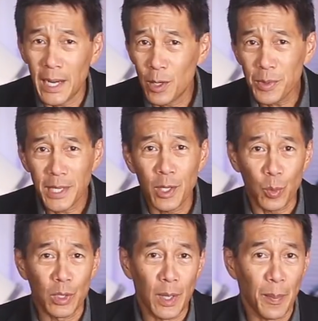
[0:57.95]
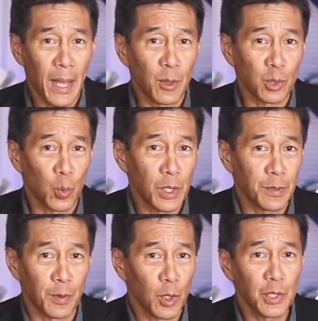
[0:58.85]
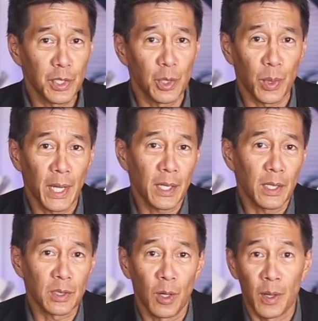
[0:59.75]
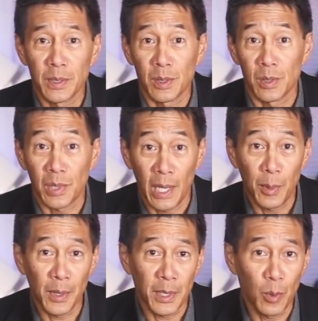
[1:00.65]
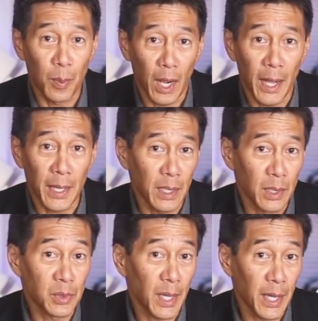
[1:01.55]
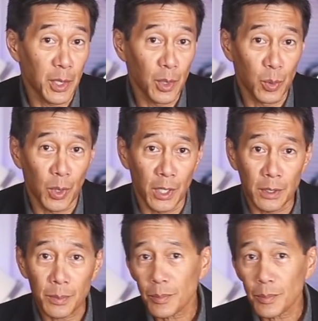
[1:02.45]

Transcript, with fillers: I don't think it really matters which version you get as long as the sample that you buy is a good one.